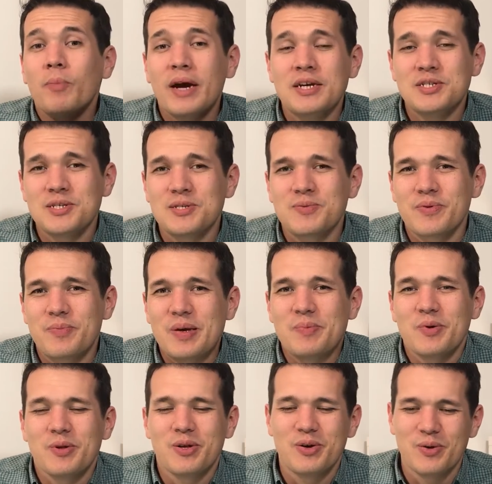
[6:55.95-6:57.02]
patience with
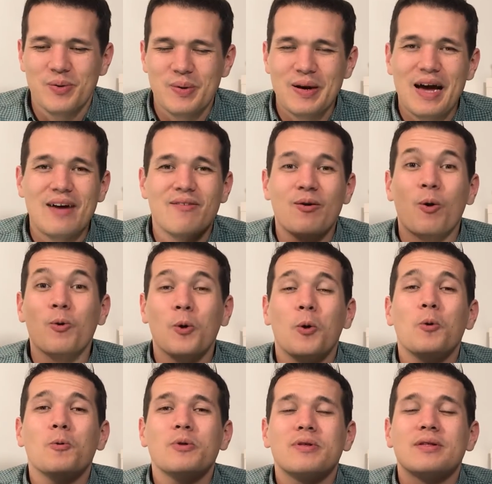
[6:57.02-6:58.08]
people who
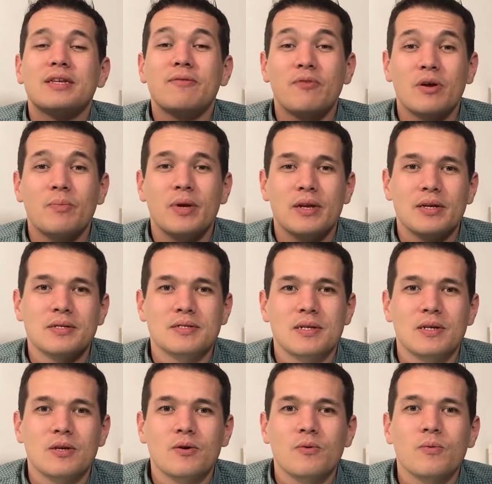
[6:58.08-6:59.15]
hold different opinions
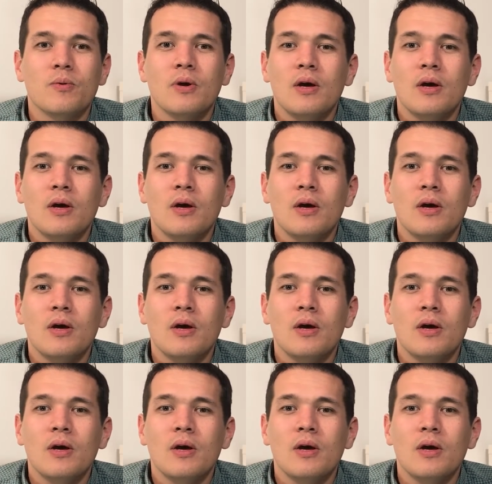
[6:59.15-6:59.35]
than you.